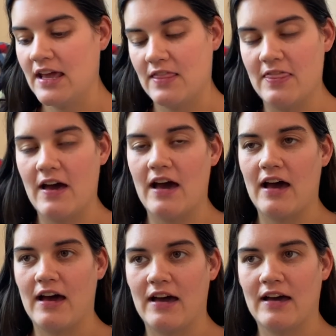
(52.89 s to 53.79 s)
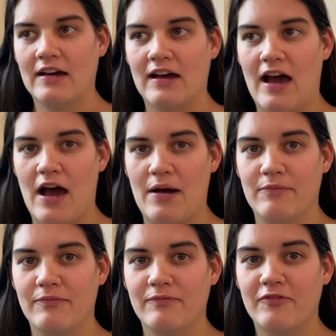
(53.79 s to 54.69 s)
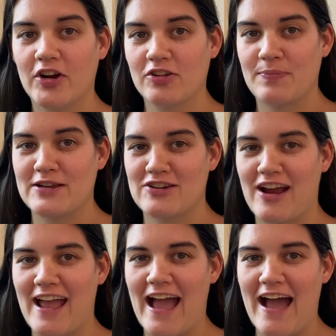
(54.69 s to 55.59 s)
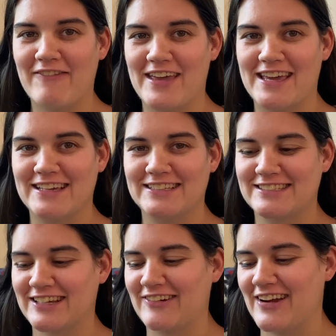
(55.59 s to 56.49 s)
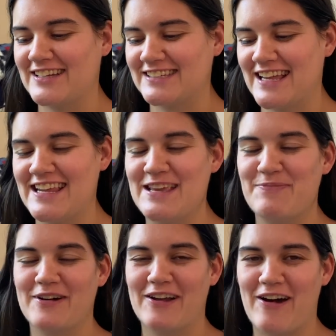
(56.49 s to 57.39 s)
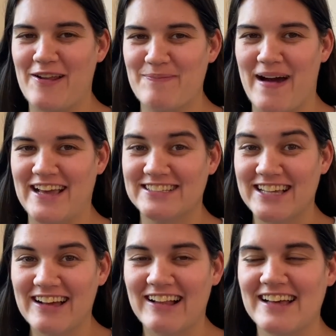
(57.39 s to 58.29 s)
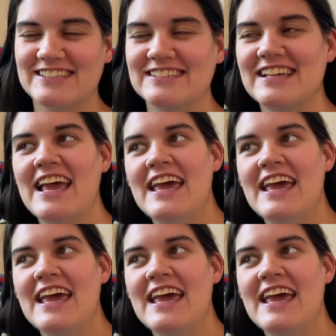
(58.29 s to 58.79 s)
The um, first picture I have is Greyson. He put on my sunglasses.